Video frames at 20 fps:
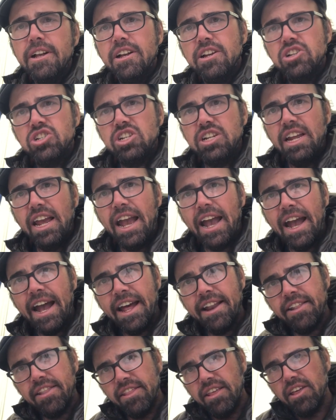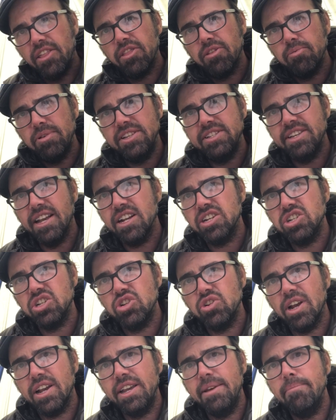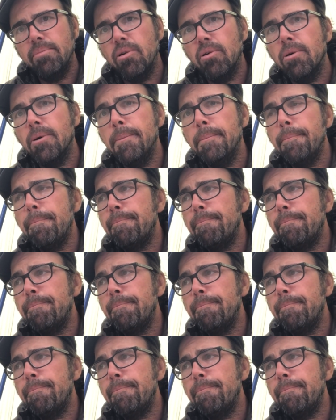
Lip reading: She had the 3-section trekking pole,